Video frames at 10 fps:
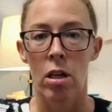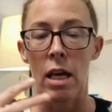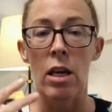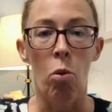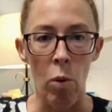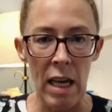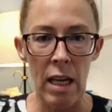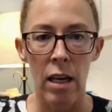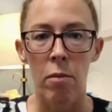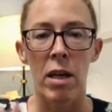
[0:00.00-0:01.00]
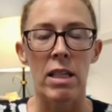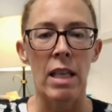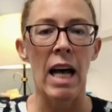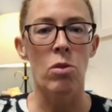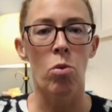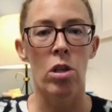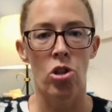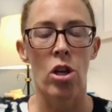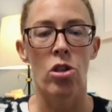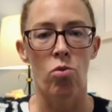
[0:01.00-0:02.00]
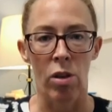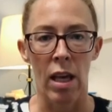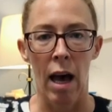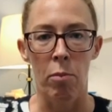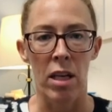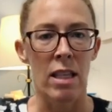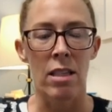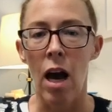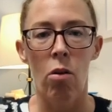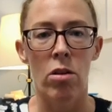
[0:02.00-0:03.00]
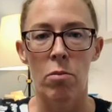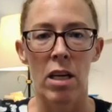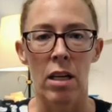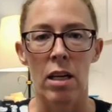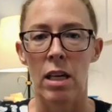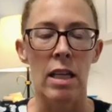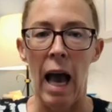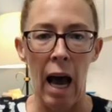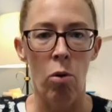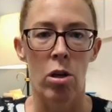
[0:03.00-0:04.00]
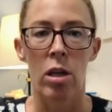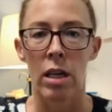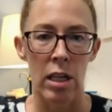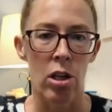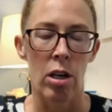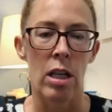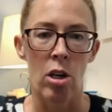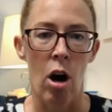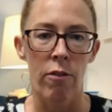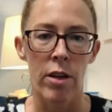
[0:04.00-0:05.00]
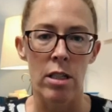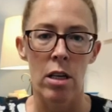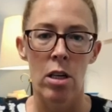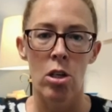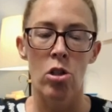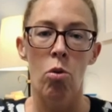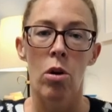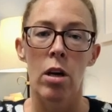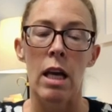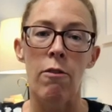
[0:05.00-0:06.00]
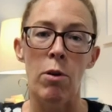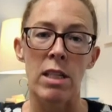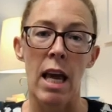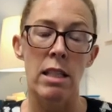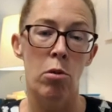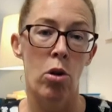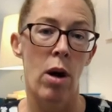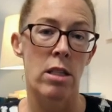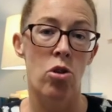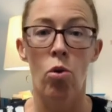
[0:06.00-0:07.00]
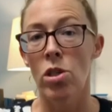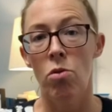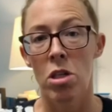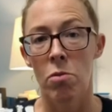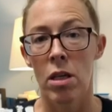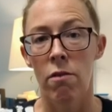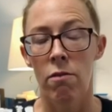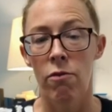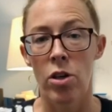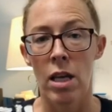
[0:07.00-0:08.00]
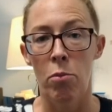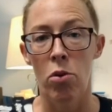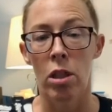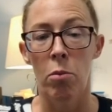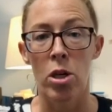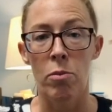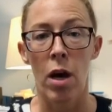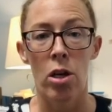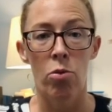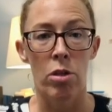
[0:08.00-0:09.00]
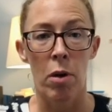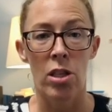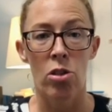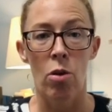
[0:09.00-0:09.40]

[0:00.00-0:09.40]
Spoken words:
in a week, because that's where the changes really happen. It's not going to be in the hour here in the office. So if we take someone who has a joint derangement, for example, in the lumbar spine, who responds to